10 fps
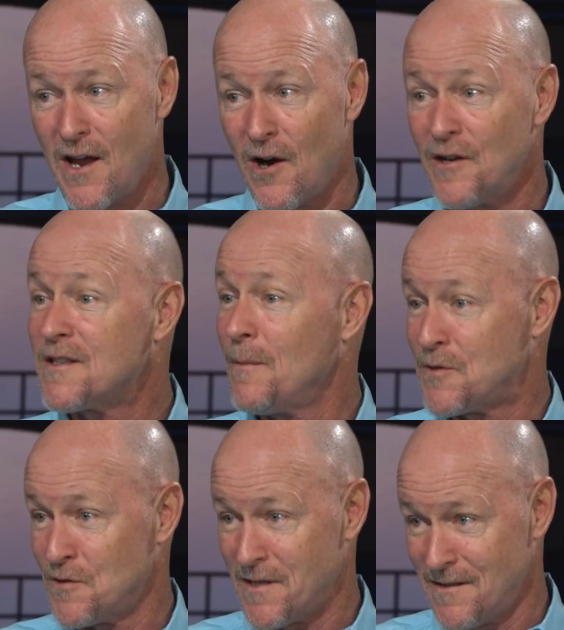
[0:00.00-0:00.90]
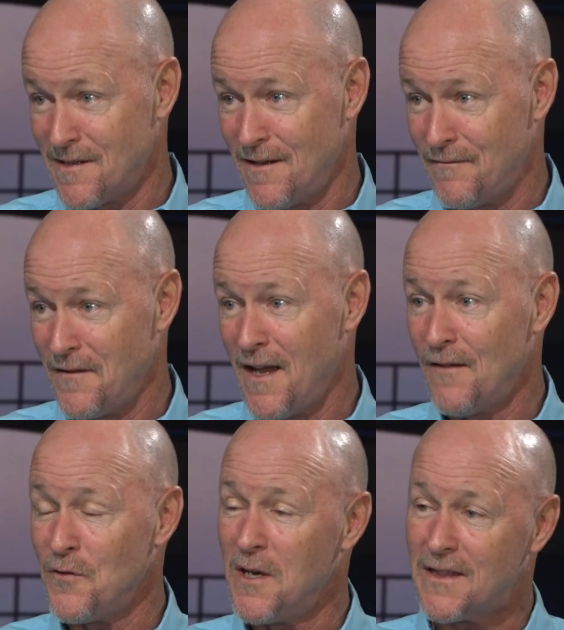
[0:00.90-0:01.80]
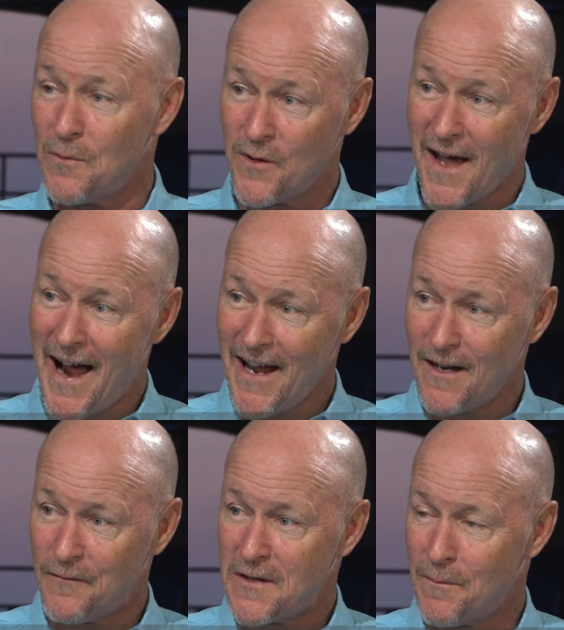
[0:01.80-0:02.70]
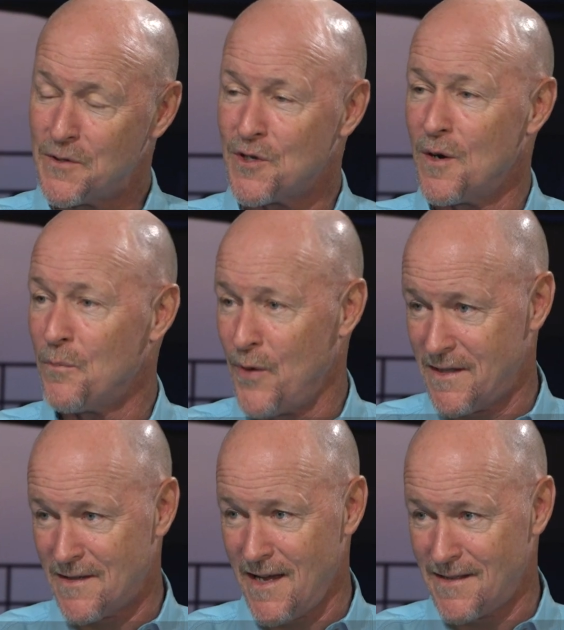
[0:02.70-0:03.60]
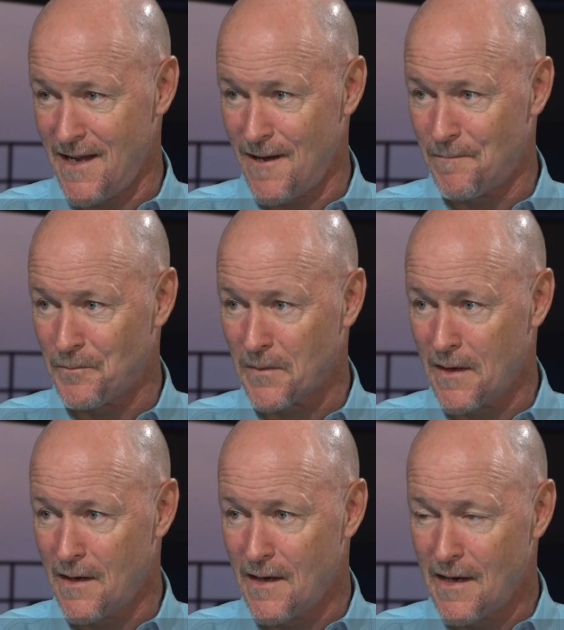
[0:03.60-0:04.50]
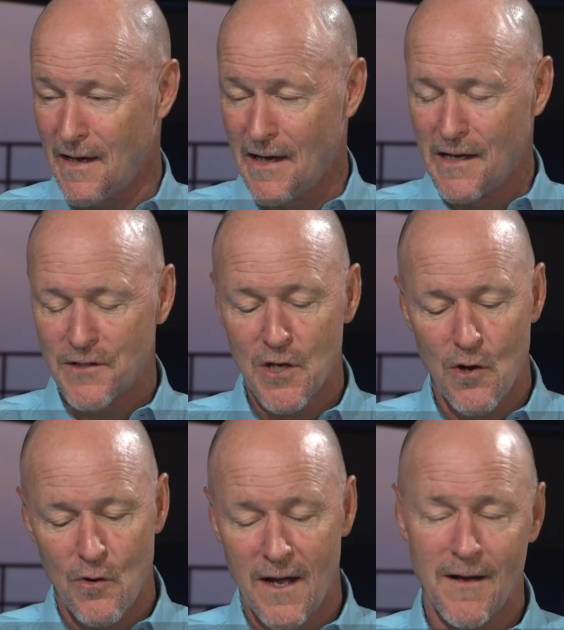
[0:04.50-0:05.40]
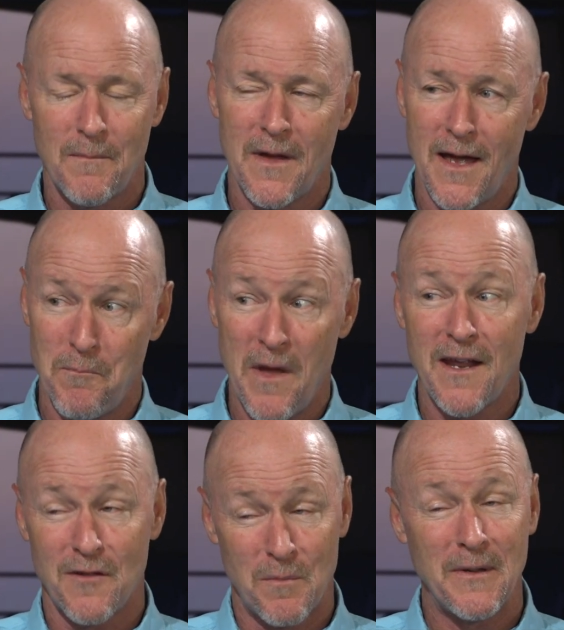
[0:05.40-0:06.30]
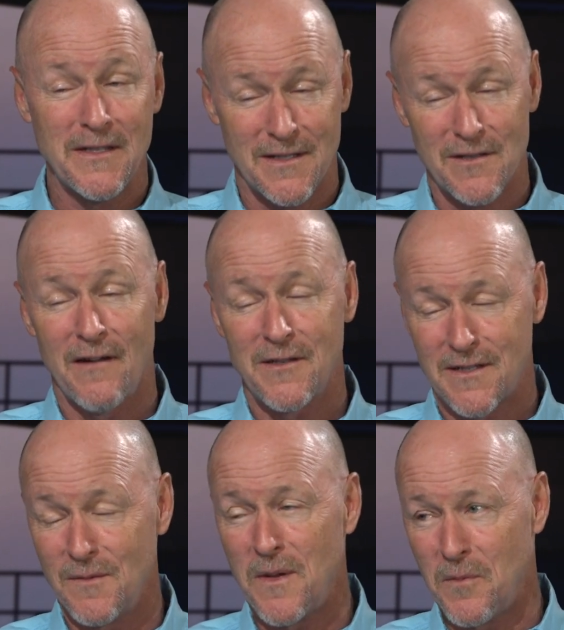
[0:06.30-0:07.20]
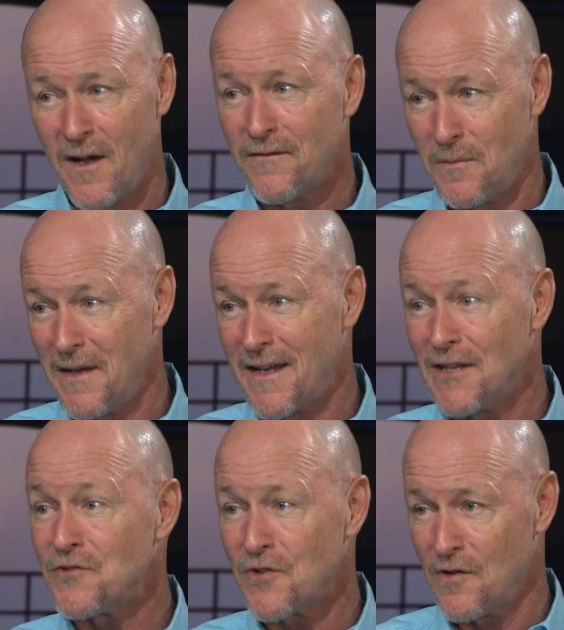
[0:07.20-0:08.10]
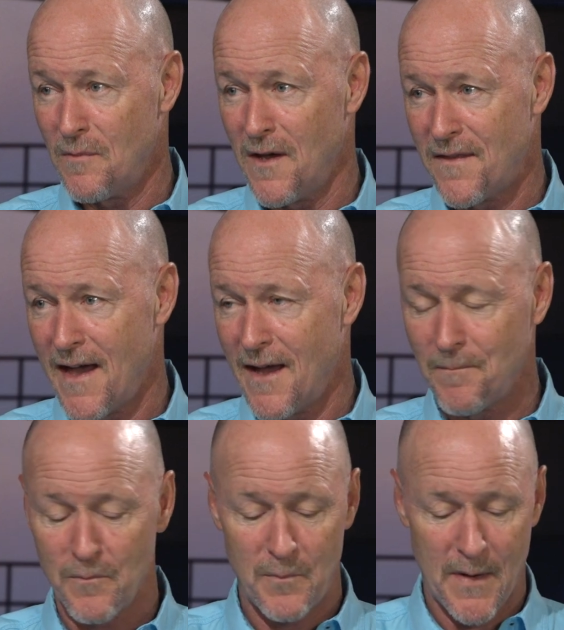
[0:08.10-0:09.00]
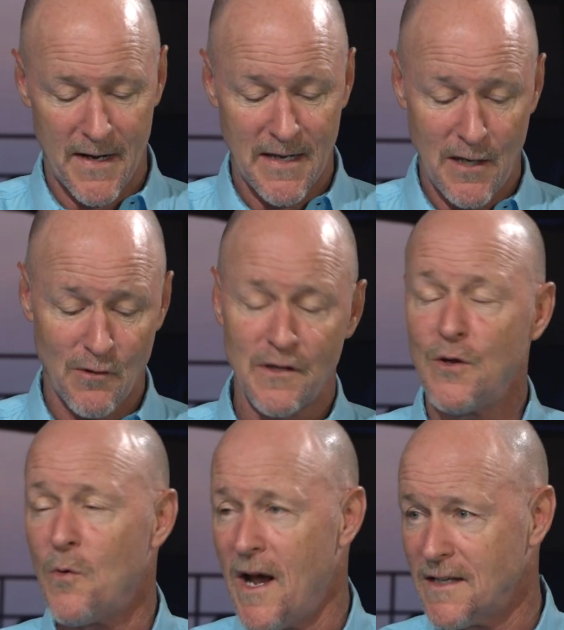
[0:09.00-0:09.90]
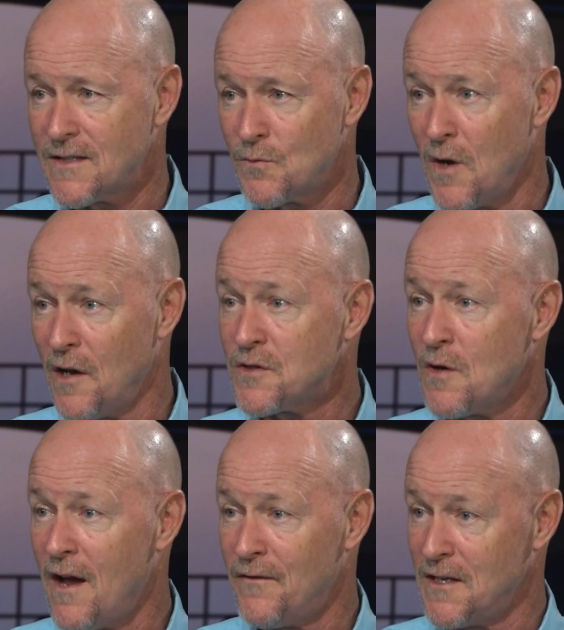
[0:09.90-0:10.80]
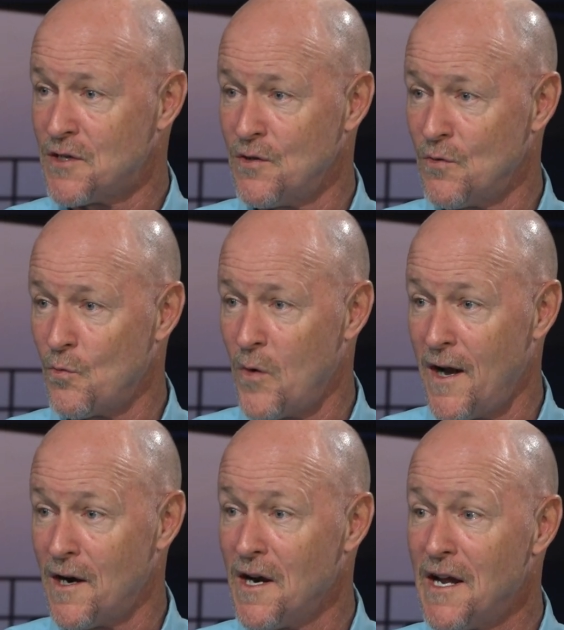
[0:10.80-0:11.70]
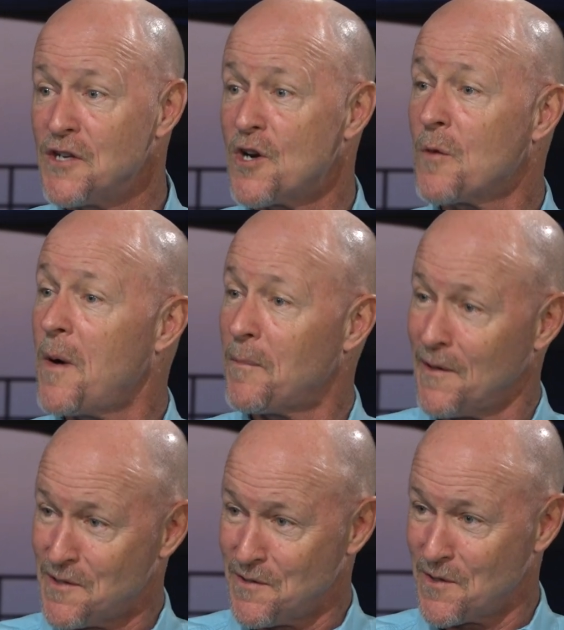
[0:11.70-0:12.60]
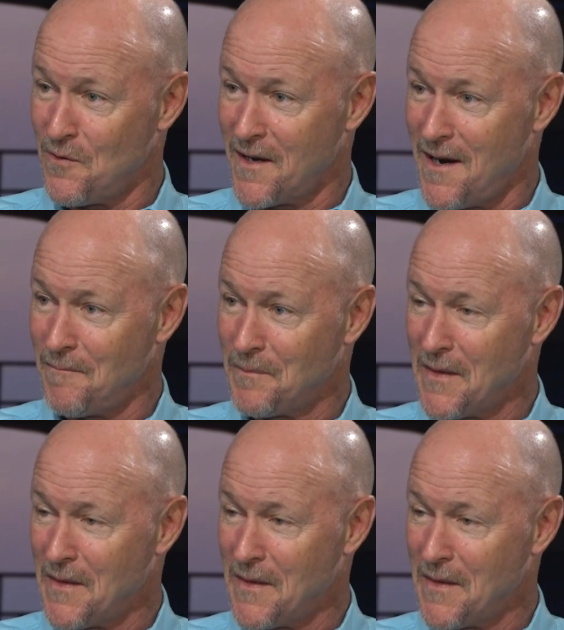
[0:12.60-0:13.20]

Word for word: are temperature sensitive. And mm-hmm. if you mm-hmm. hit them with a high enough temperature, it breaks that down. Correct. So, um, many other places, obviously, people have to be concerned about that. But here in the US, we also have an issue where shark populations are going up.